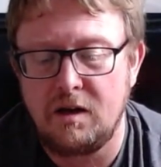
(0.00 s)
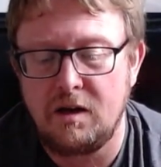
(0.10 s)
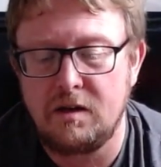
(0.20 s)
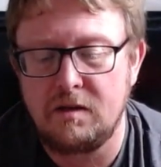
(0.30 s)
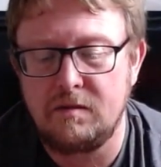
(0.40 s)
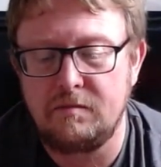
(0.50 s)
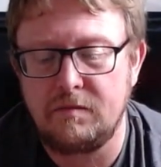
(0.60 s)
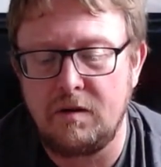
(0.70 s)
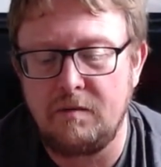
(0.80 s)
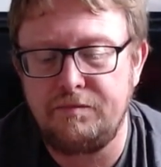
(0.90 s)

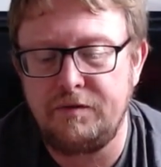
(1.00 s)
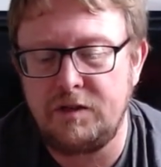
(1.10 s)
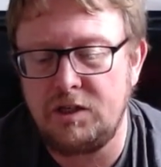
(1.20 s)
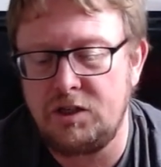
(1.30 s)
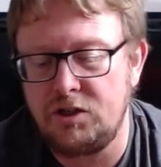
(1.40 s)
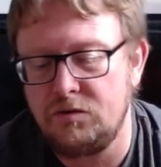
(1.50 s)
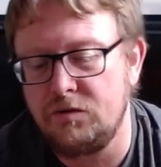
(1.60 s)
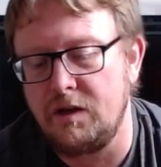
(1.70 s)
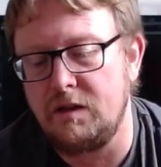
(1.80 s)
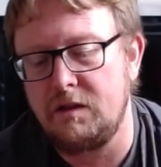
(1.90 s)
I'm pretty
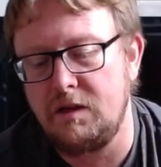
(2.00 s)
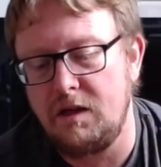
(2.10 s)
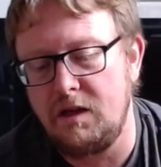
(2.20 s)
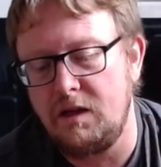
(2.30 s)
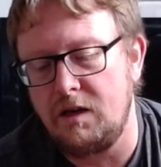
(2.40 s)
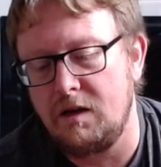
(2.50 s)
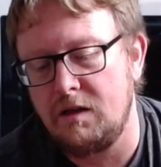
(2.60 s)
sure that the